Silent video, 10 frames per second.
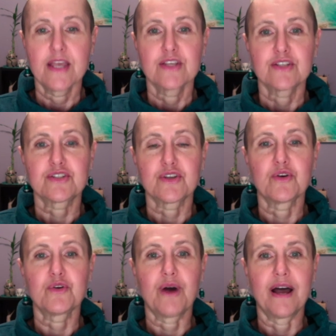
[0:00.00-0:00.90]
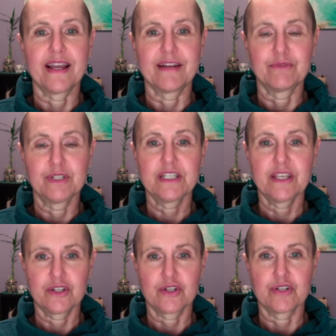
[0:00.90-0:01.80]
So I really
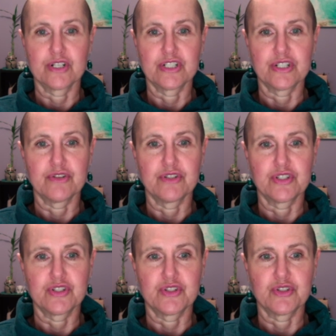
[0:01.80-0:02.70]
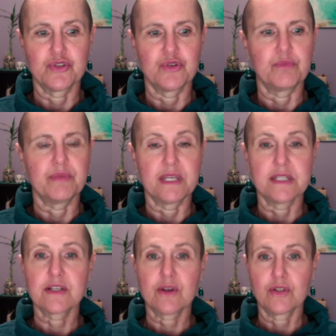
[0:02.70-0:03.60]
encourage you to begin
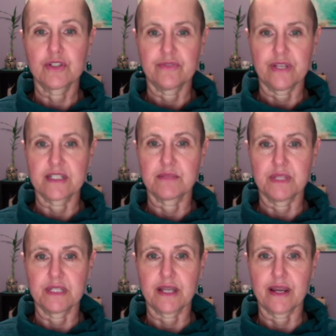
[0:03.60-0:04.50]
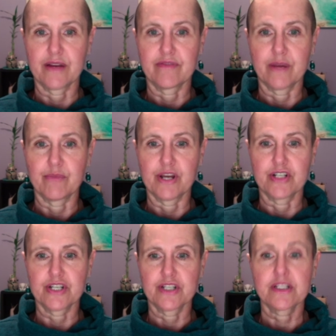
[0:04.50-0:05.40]
to cultivate some of these higher
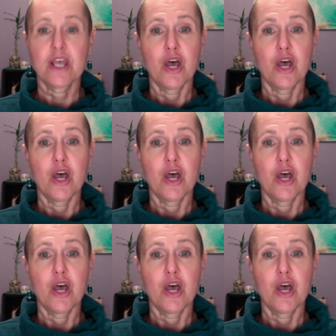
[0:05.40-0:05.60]
vibrations,